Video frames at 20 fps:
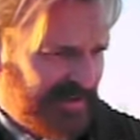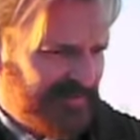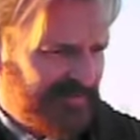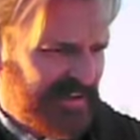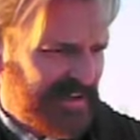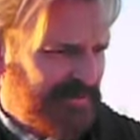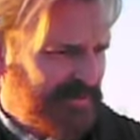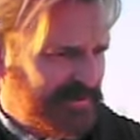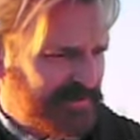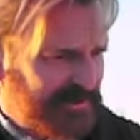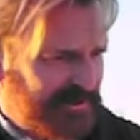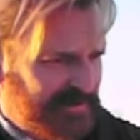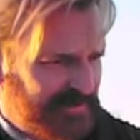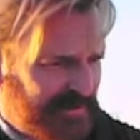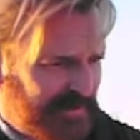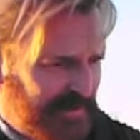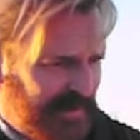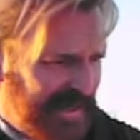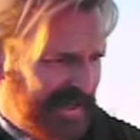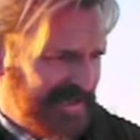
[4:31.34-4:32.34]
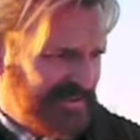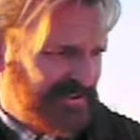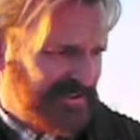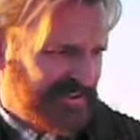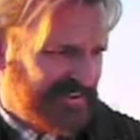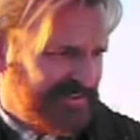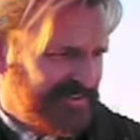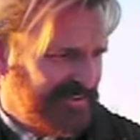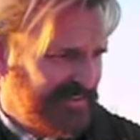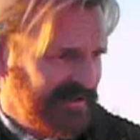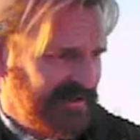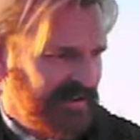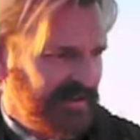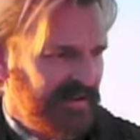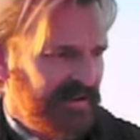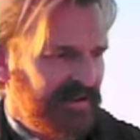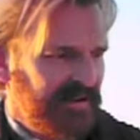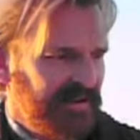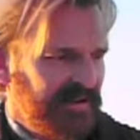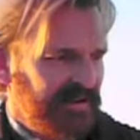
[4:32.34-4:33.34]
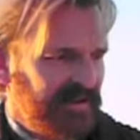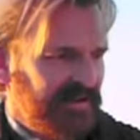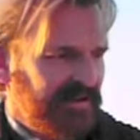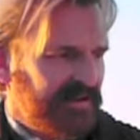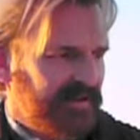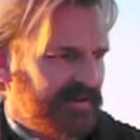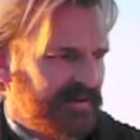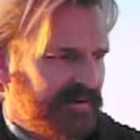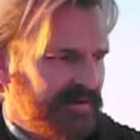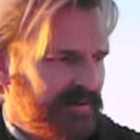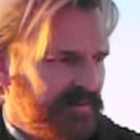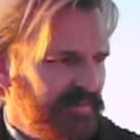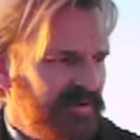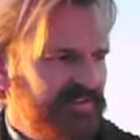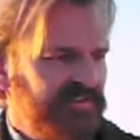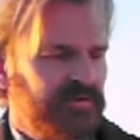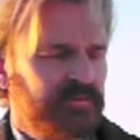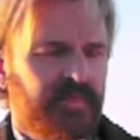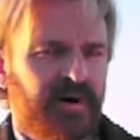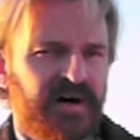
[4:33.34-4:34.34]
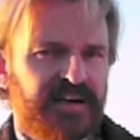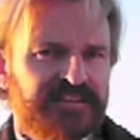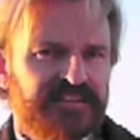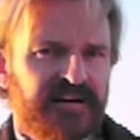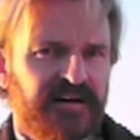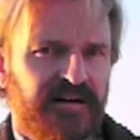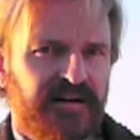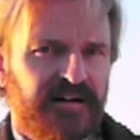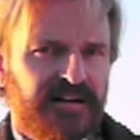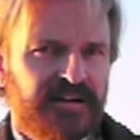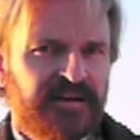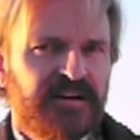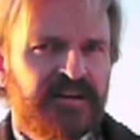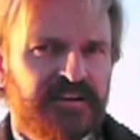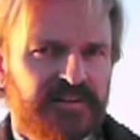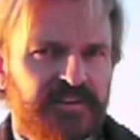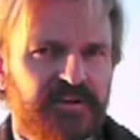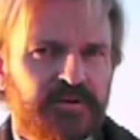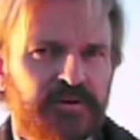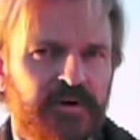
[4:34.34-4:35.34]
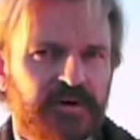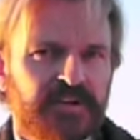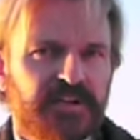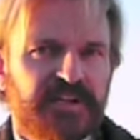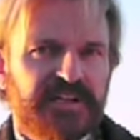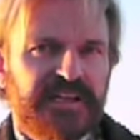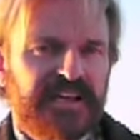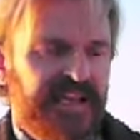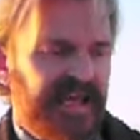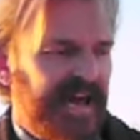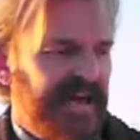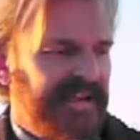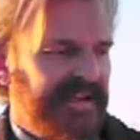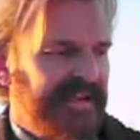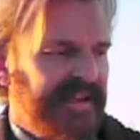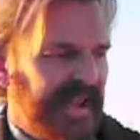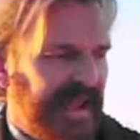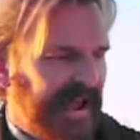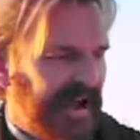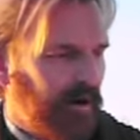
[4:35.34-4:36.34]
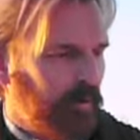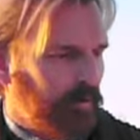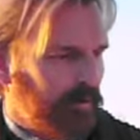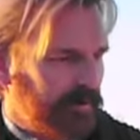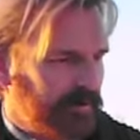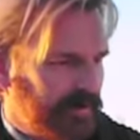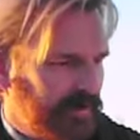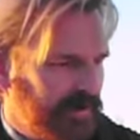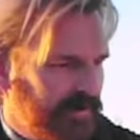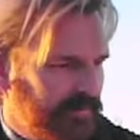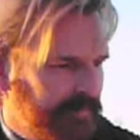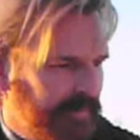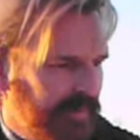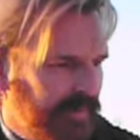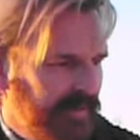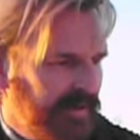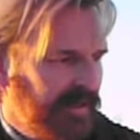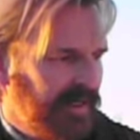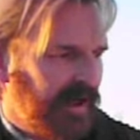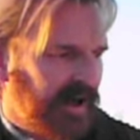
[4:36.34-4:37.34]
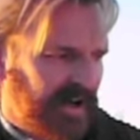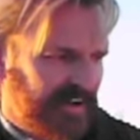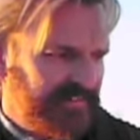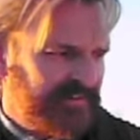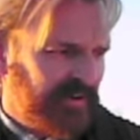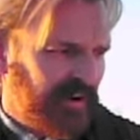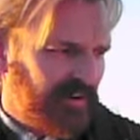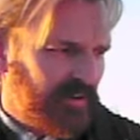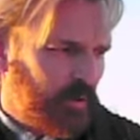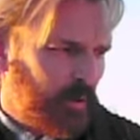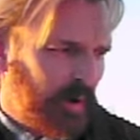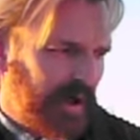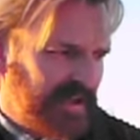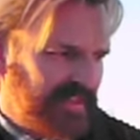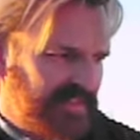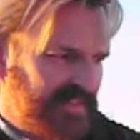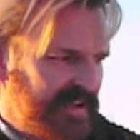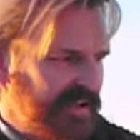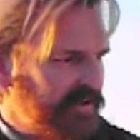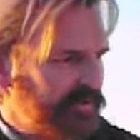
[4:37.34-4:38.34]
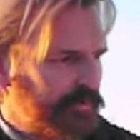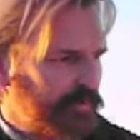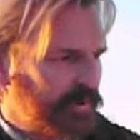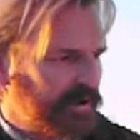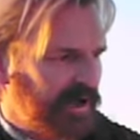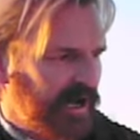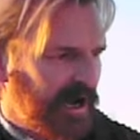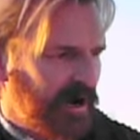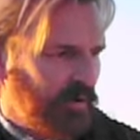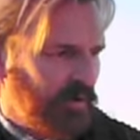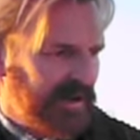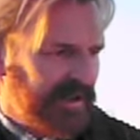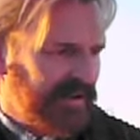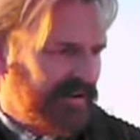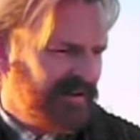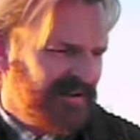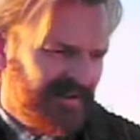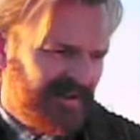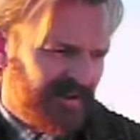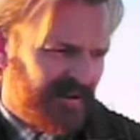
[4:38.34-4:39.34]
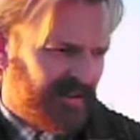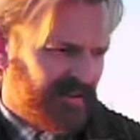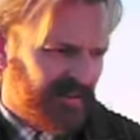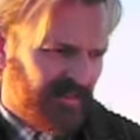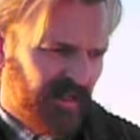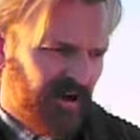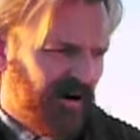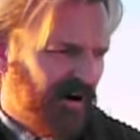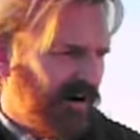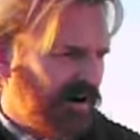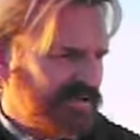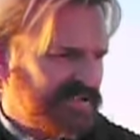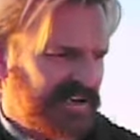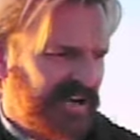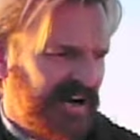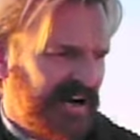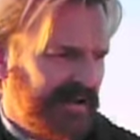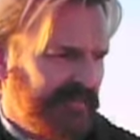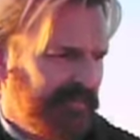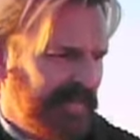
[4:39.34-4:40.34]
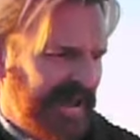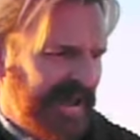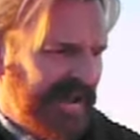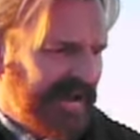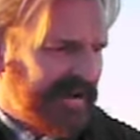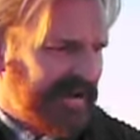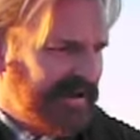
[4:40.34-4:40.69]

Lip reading: Faber turned the pages. Mr. Montague, you are looking at a coward. I saw the way things were going a long time back.